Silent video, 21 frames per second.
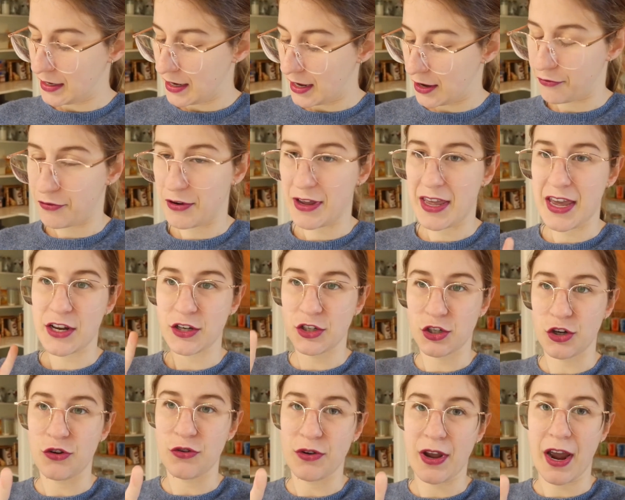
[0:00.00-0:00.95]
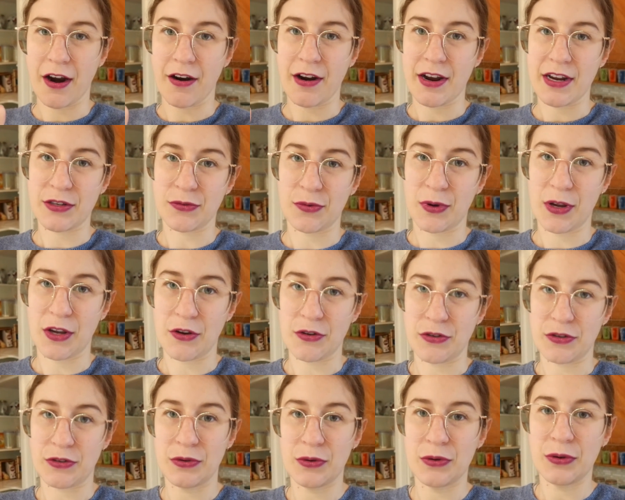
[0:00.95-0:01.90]
if we get 2 curries, we
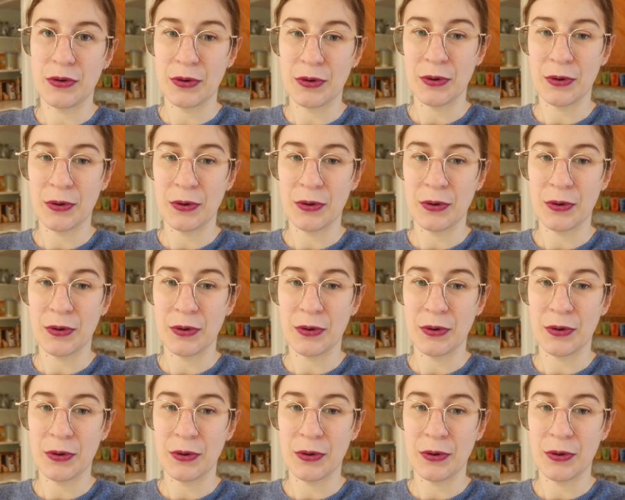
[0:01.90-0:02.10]
use